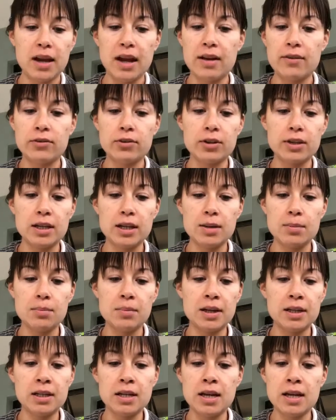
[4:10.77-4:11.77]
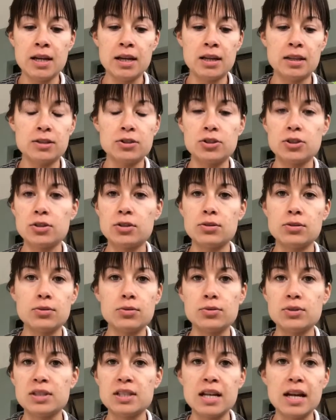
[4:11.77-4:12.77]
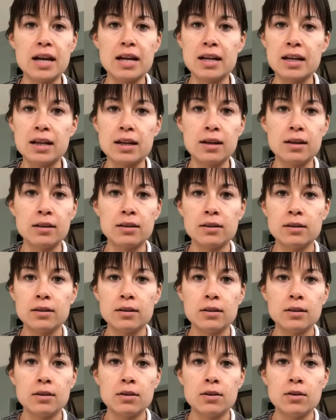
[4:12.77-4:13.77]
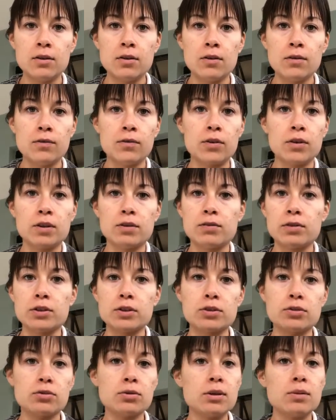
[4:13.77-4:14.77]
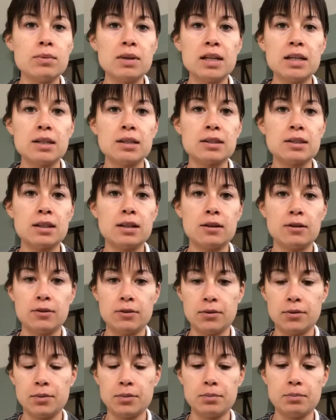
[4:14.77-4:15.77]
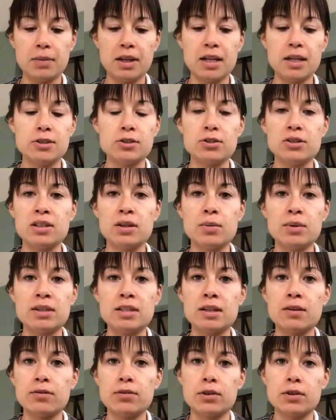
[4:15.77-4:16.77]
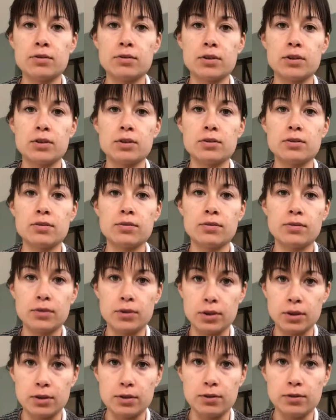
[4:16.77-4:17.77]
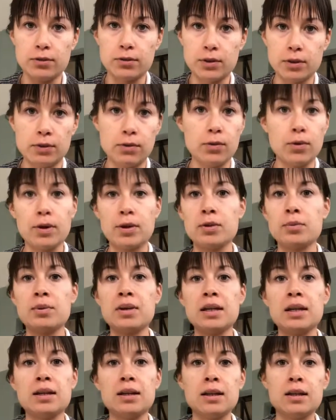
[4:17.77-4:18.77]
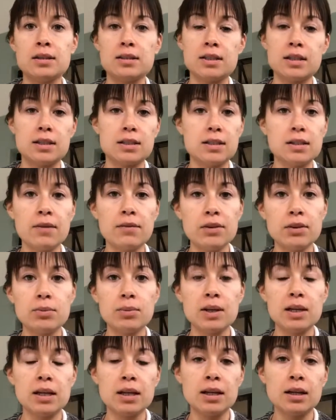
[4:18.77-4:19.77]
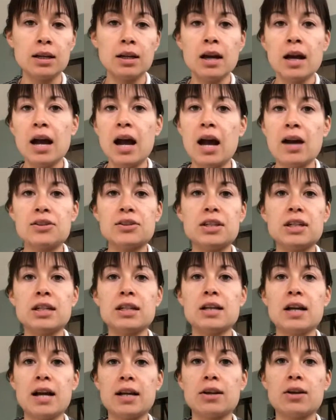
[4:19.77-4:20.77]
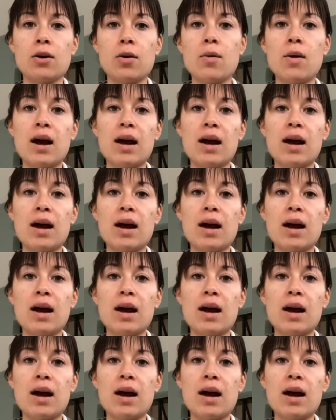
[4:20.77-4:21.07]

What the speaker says: every Monday and Tuesday for the first 3 weeks, Monday, Tuesday, Wednesday for the 4th week into the 7th week, and then kind of